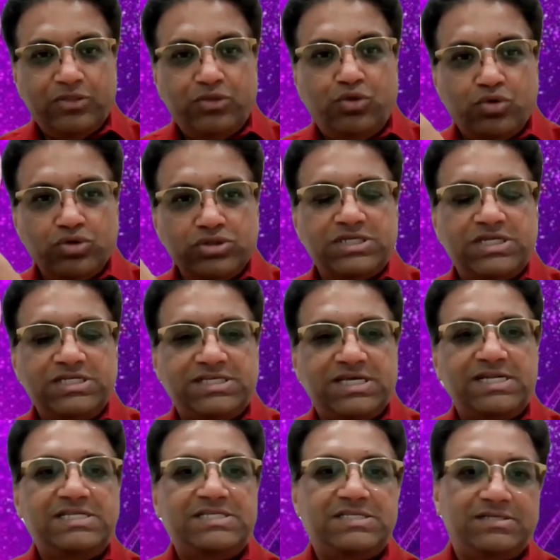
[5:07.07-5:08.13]
those
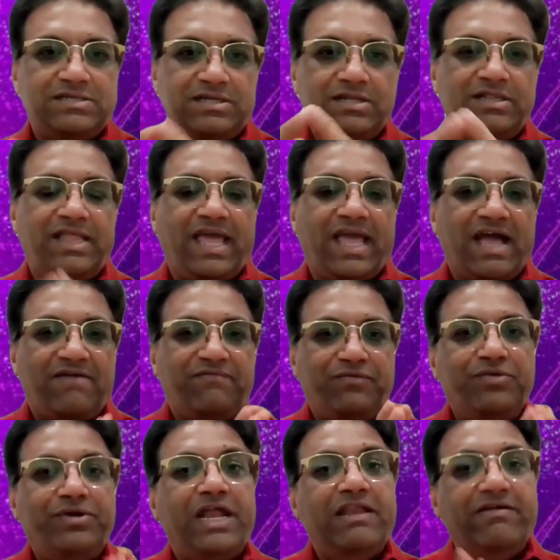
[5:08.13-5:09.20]
results they have
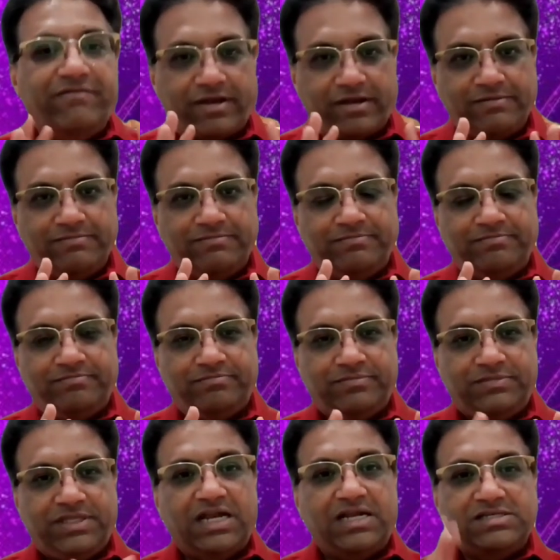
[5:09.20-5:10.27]
to deliver.
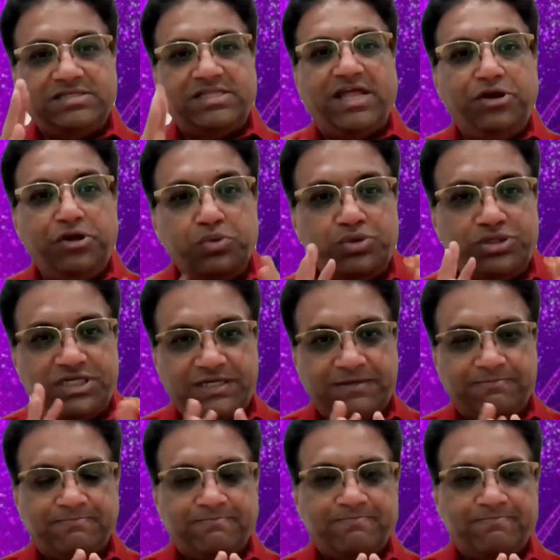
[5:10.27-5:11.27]
That is their duty.